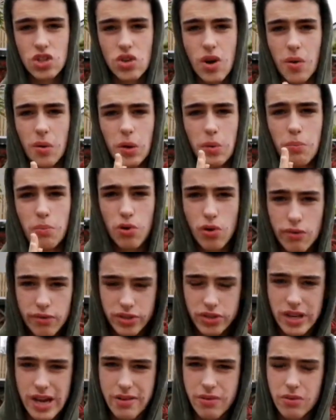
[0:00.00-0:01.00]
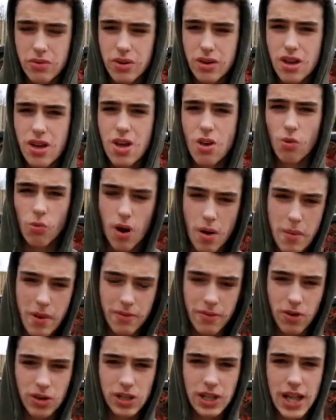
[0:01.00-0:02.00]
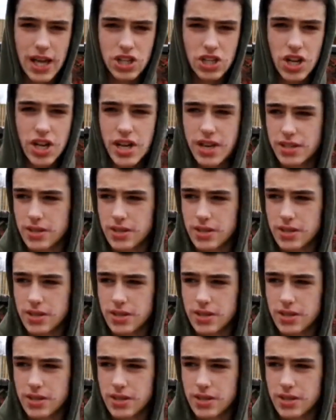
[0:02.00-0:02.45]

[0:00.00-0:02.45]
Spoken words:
So I want to prove it to everyone what my vertical actually